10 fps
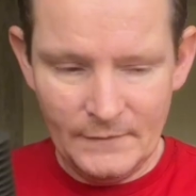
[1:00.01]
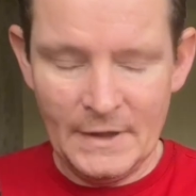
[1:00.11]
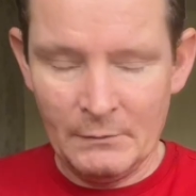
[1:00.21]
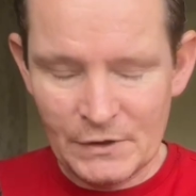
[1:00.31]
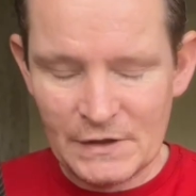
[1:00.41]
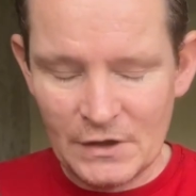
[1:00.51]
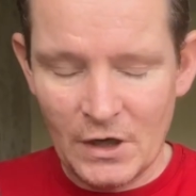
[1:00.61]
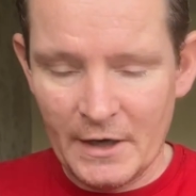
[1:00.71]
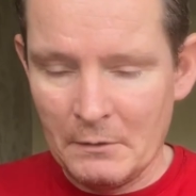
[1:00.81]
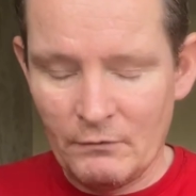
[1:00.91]
it would
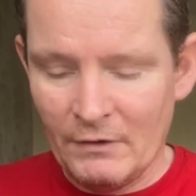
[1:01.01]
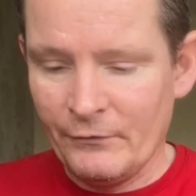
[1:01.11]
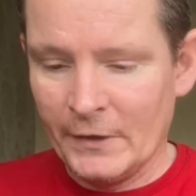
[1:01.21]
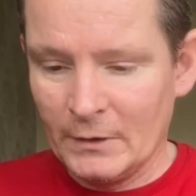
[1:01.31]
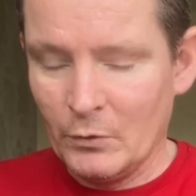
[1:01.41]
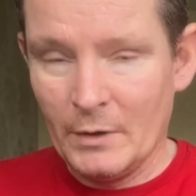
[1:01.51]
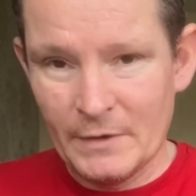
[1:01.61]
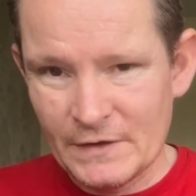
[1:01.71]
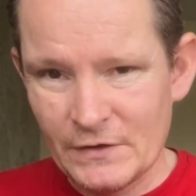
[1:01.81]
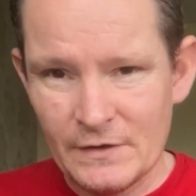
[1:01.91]
run for a little while, but
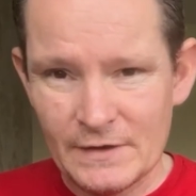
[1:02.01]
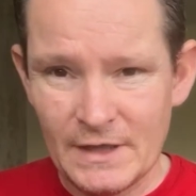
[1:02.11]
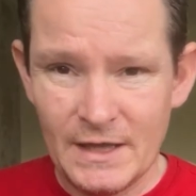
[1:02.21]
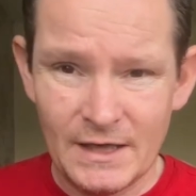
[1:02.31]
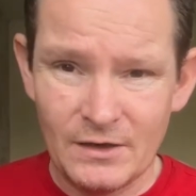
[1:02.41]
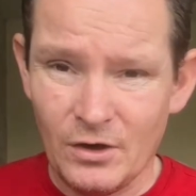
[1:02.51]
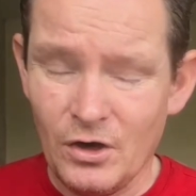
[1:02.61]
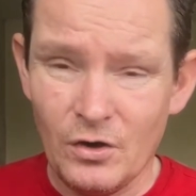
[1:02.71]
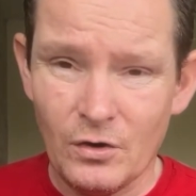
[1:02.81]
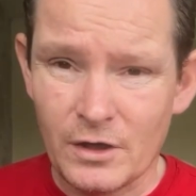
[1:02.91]
as soon as anything got
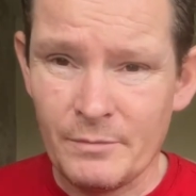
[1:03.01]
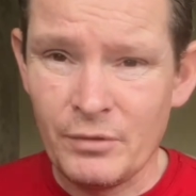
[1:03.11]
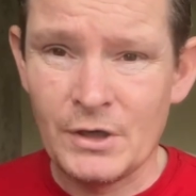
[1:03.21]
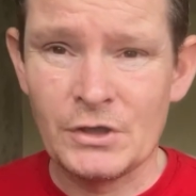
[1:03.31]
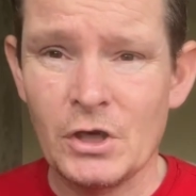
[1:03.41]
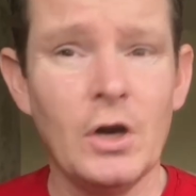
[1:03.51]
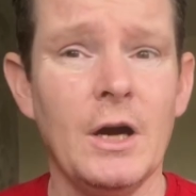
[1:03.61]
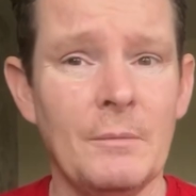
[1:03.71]
hot or the compression got up,